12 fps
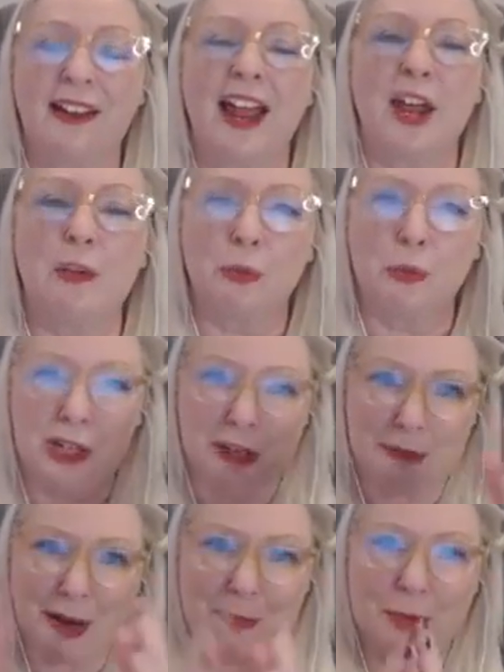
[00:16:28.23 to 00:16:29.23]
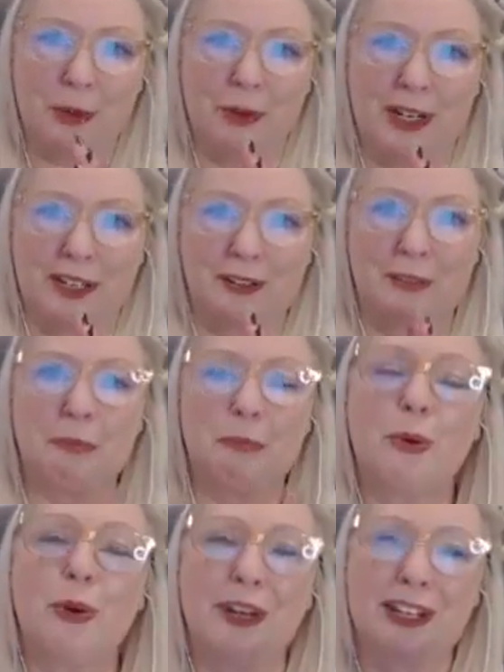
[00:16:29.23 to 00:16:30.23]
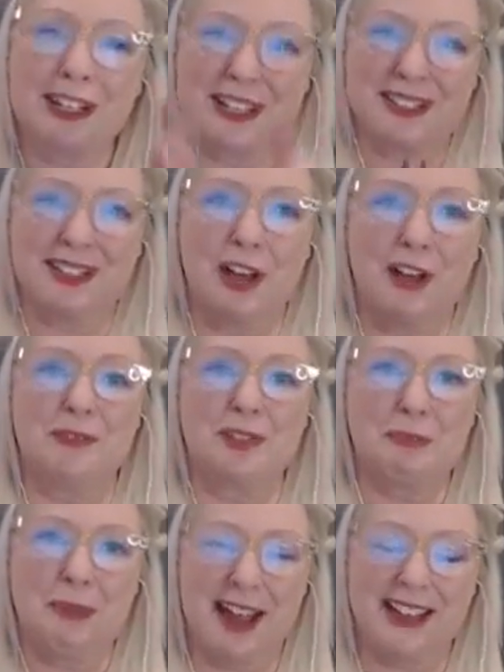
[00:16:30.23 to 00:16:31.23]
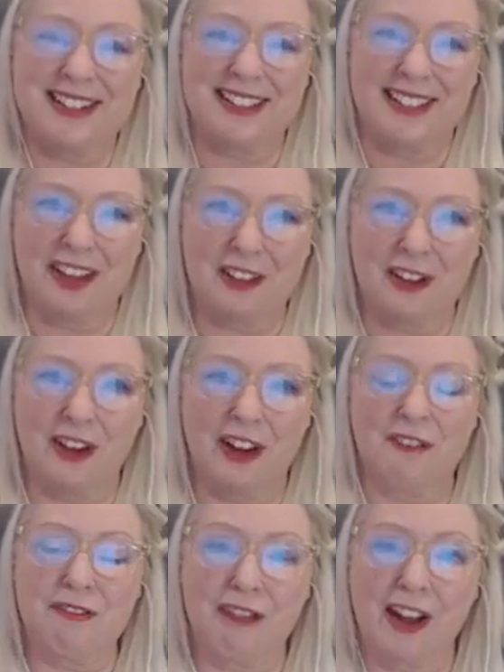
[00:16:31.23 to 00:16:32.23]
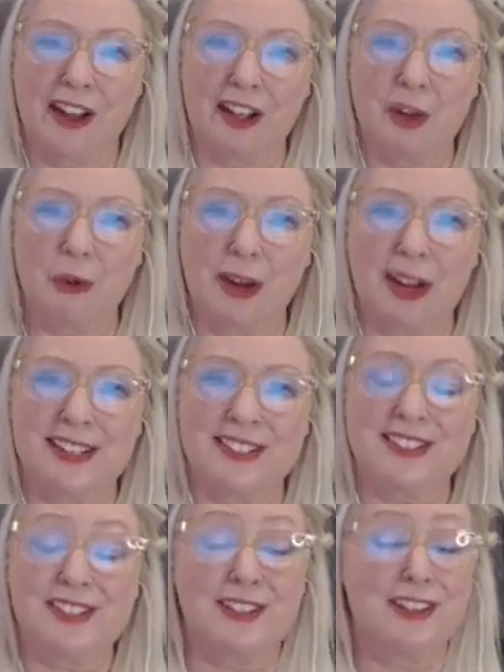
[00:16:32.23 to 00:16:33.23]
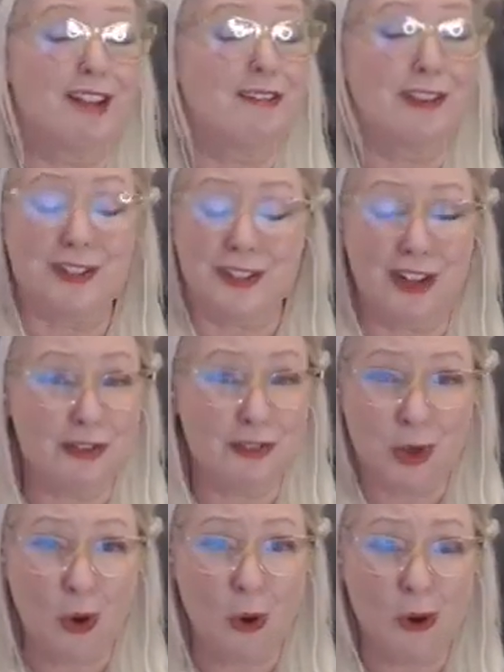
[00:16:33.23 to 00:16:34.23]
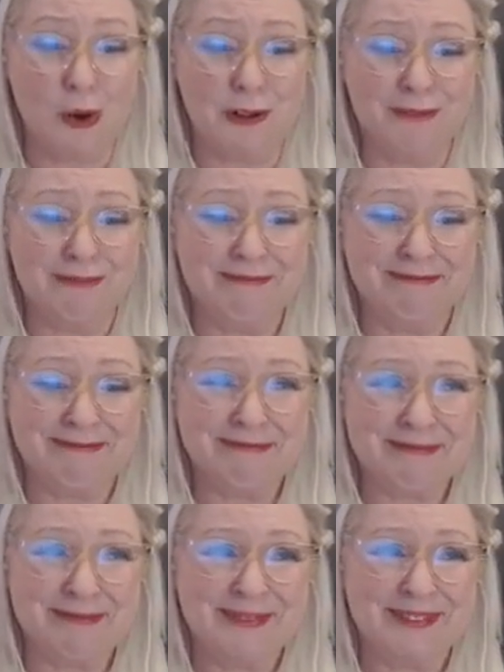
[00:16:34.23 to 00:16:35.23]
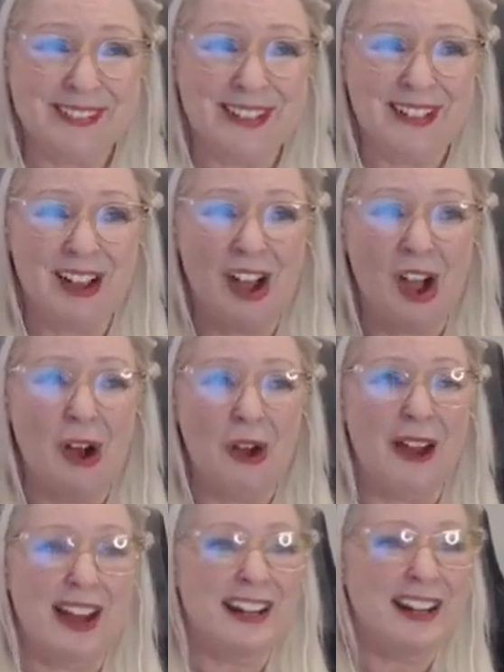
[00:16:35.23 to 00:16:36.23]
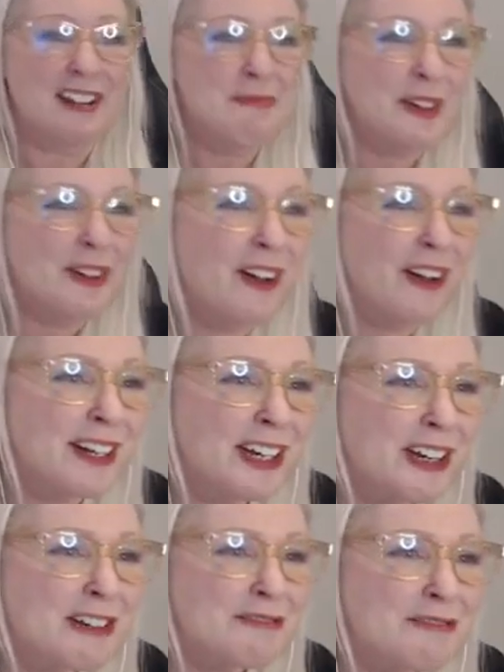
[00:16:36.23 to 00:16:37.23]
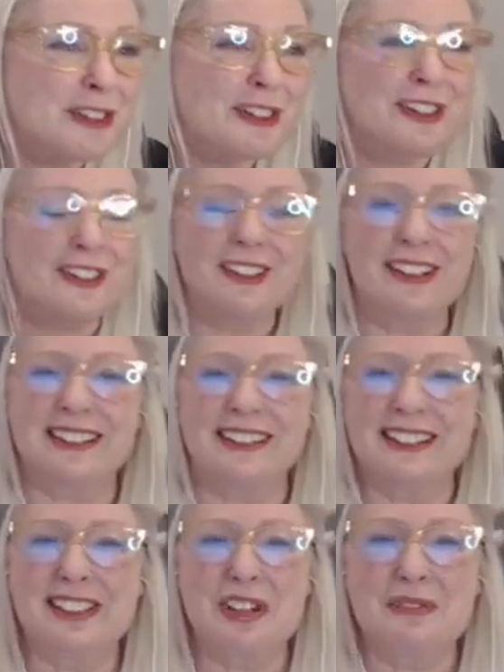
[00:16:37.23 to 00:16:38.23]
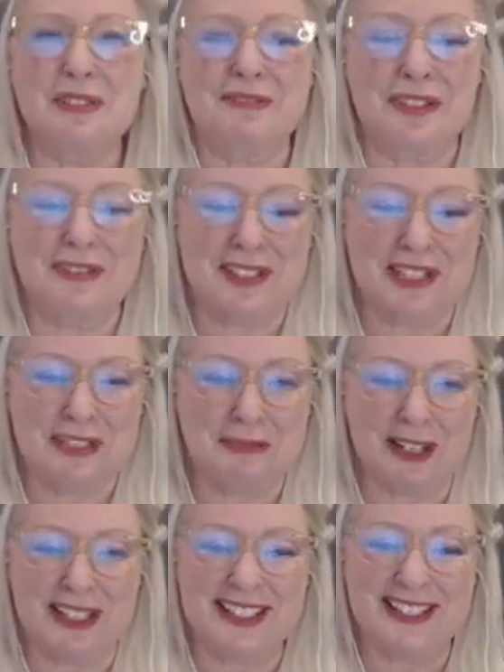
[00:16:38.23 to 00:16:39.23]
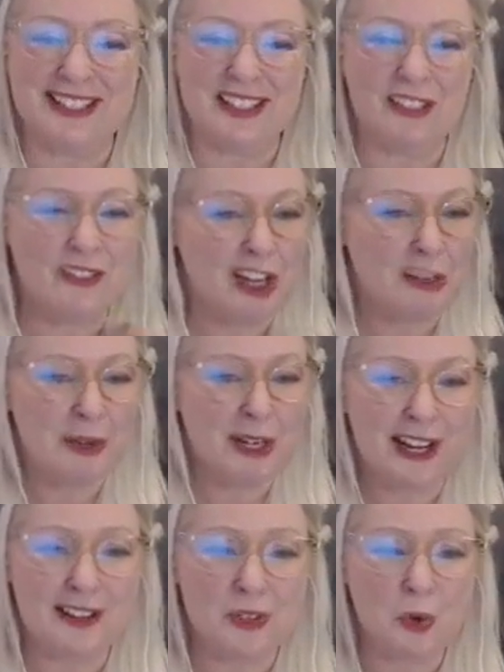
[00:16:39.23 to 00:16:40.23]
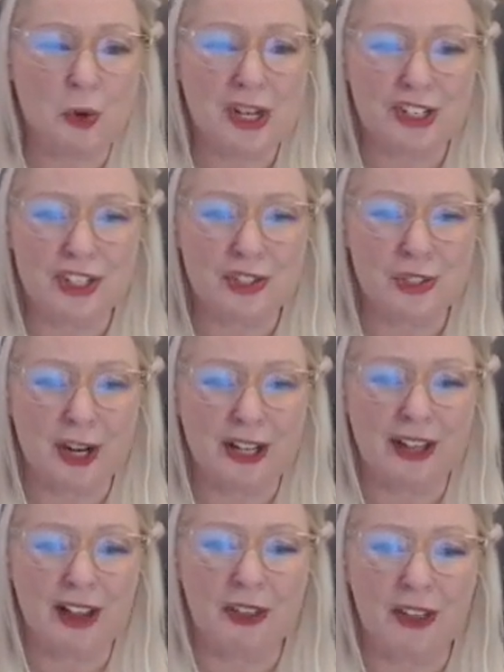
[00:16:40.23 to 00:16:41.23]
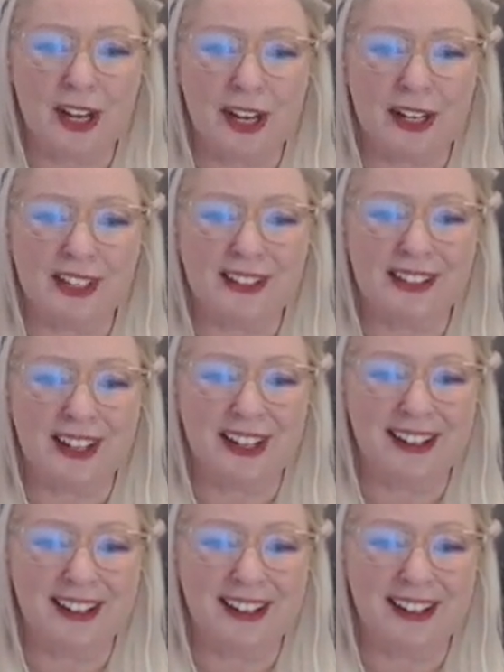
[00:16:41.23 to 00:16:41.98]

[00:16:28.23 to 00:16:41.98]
and remembering, putting ourselves back together and finding ways to love ourselves whole. All right, I've been on here for a little over 15 minutes. If anybody has questions right now that I can